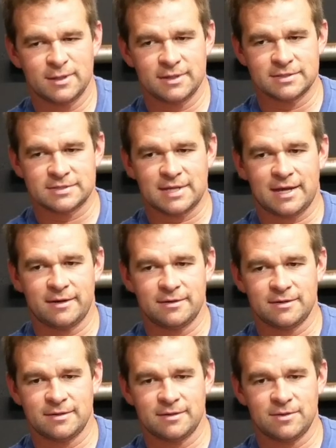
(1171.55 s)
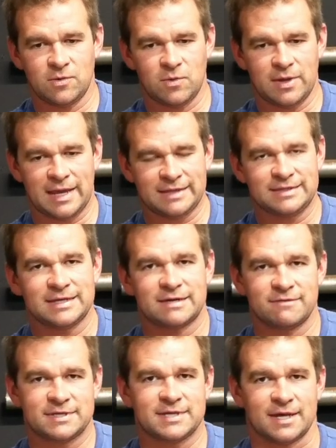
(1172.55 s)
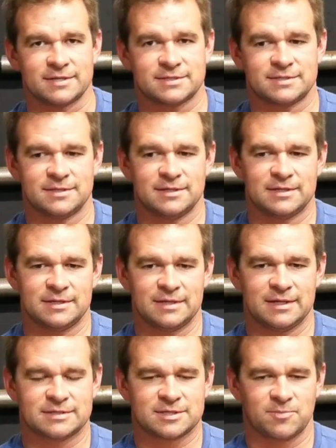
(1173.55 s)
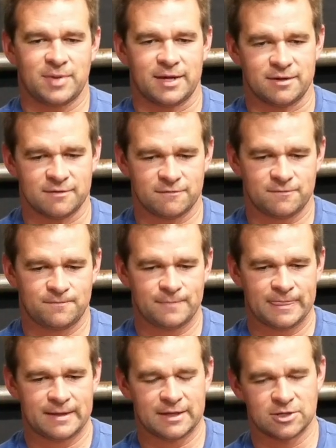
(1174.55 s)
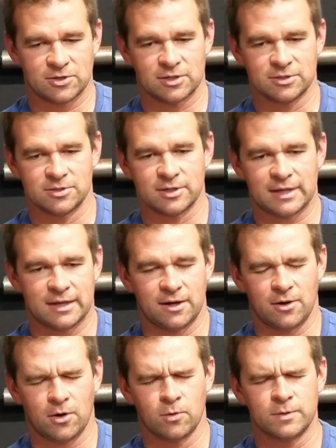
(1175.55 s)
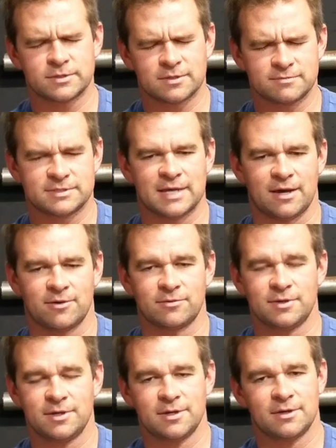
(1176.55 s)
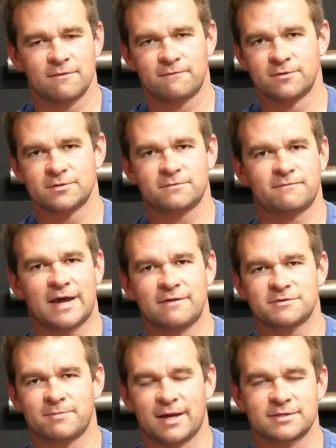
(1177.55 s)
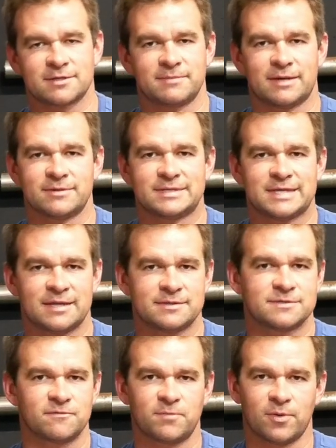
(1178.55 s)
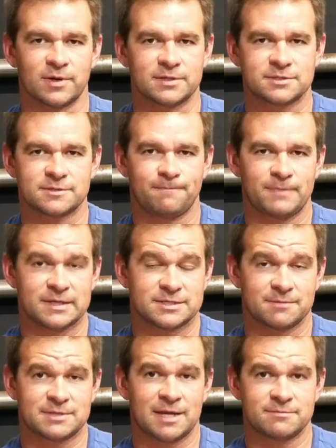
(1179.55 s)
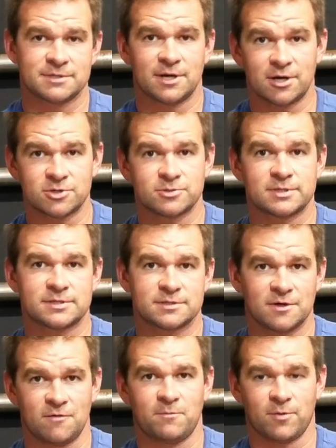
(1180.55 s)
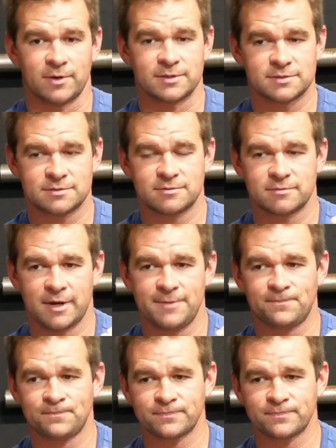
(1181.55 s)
is that at the end of the test, it's competitive. And you're going to look, and it always comes down, first 5 spots come down to tenths of points, and sometimes hundredths of points, right?